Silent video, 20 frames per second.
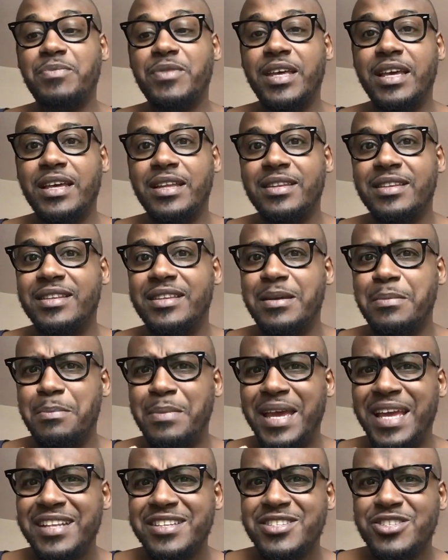and the
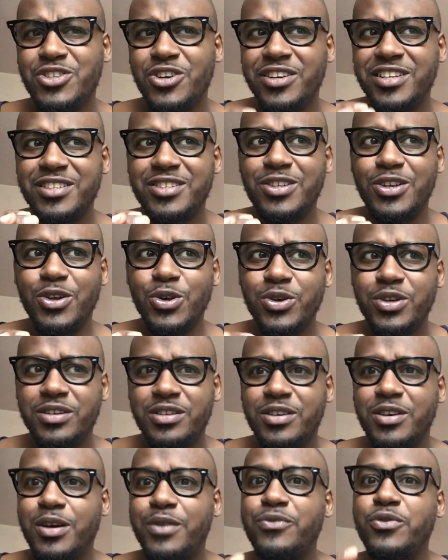man started to look at
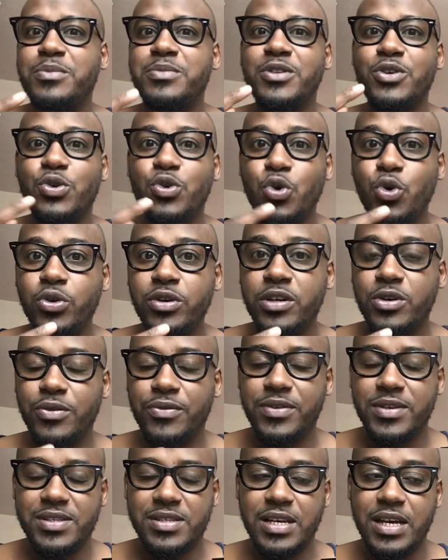her from the corner
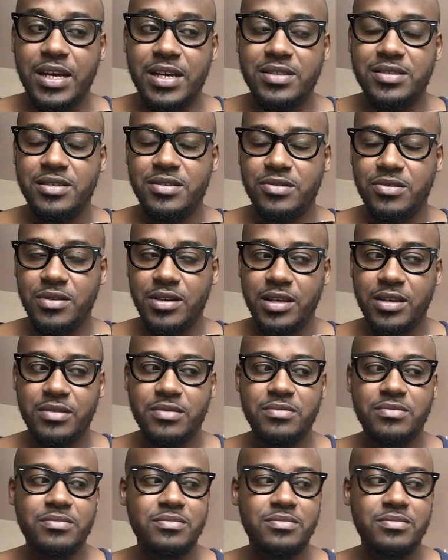of his eyes you know like